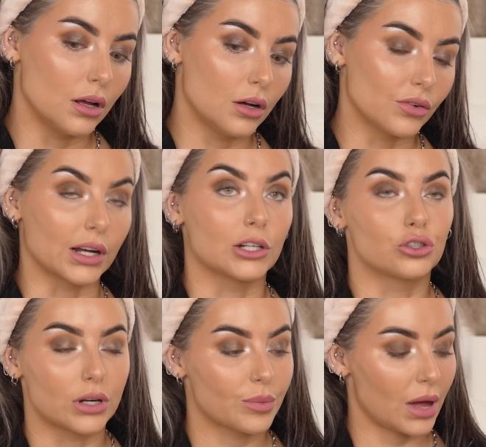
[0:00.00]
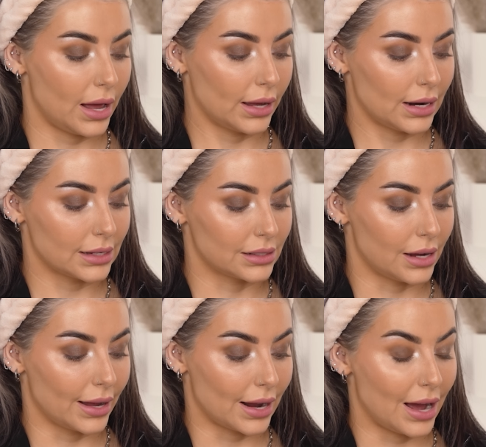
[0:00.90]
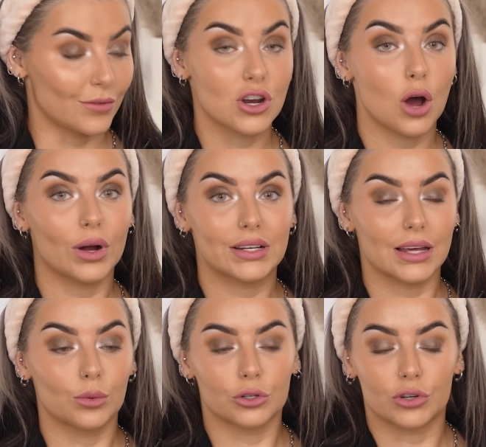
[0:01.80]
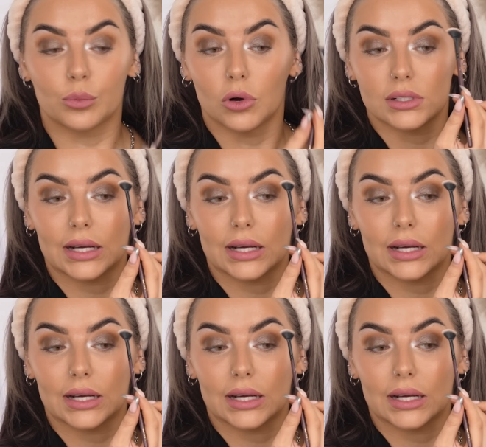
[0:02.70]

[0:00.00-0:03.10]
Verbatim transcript: Of like a dream that I had last night. And I have no idea what the dream was.